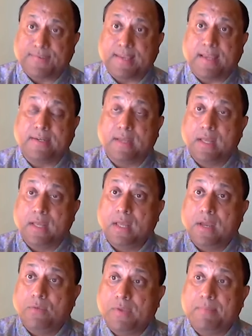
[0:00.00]
And
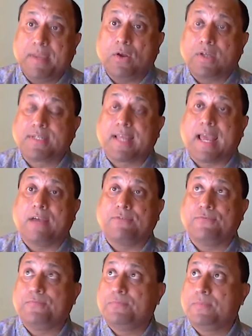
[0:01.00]
we may not
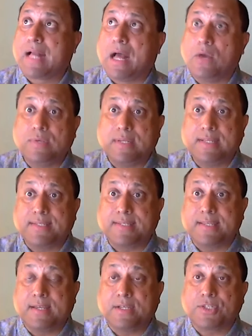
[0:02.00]
have countless
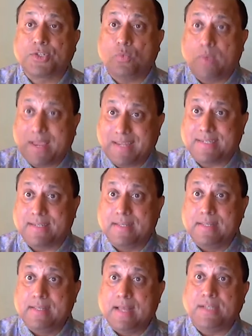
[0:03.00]
years to wait
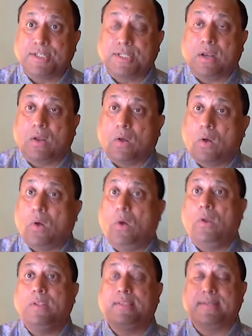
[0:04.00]
until
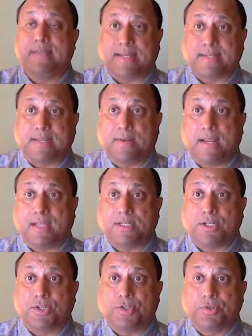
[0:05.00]
all the data
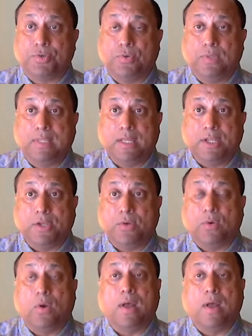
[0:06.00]
related to, you know,